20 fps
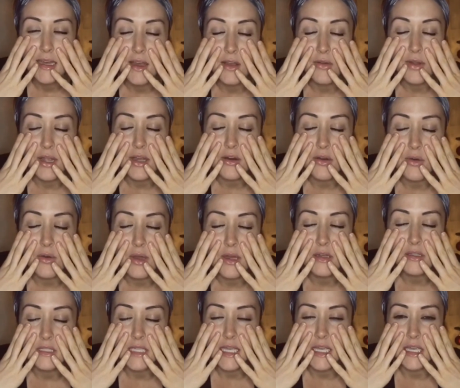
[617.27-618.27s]

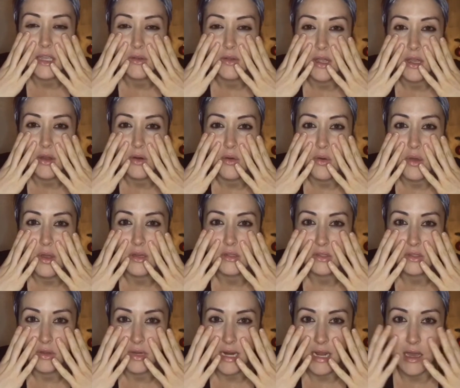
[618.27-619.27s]
taking oregano oil
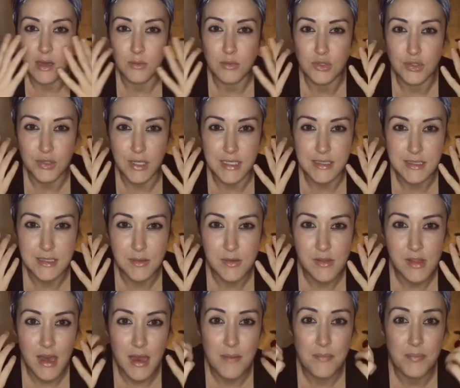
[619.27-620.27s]
is going to help drain some
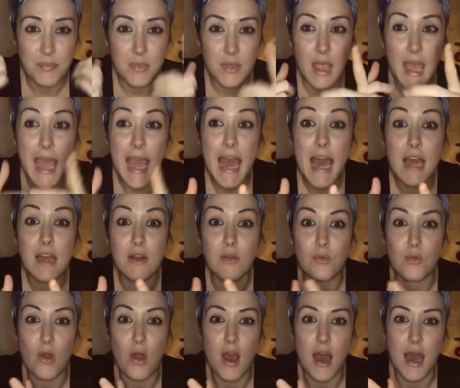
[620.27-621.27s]
of that. And
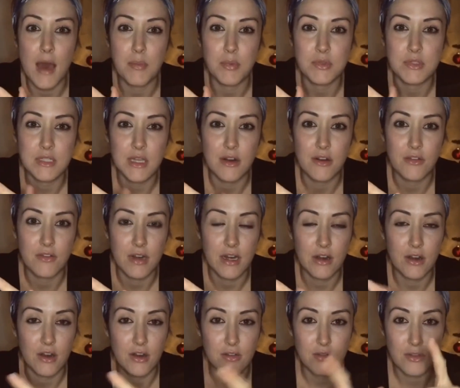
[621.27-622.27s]
raw apple cider
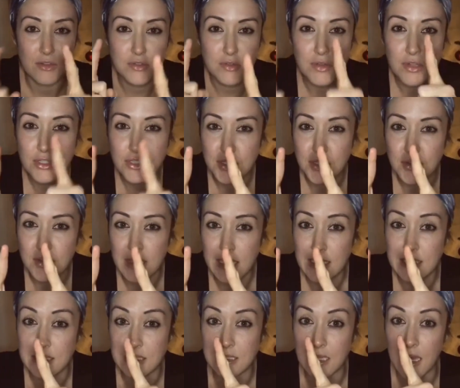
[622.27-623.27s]
vinegar. Those were the two
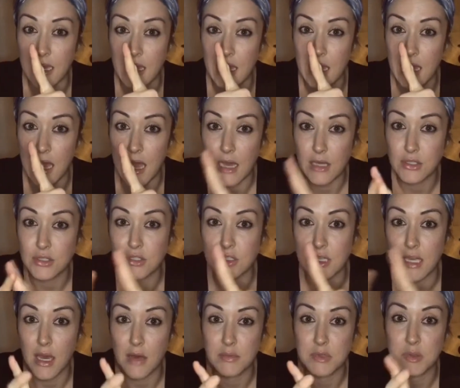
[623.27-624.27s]
things that actually
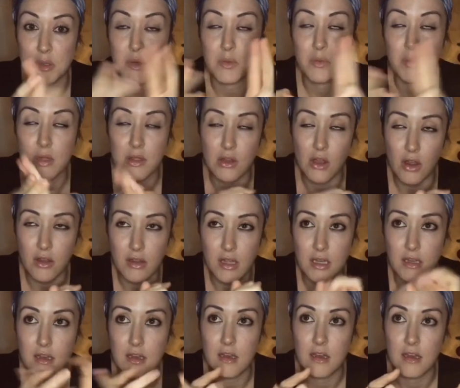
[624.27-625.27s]
helped me with
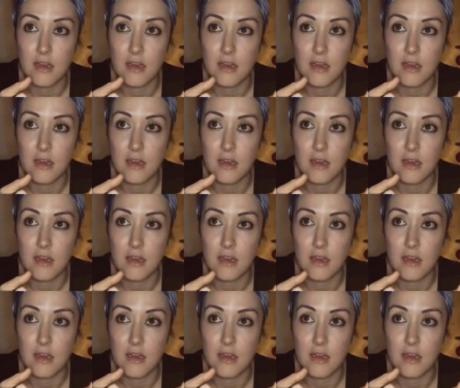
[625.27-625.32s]
garlic.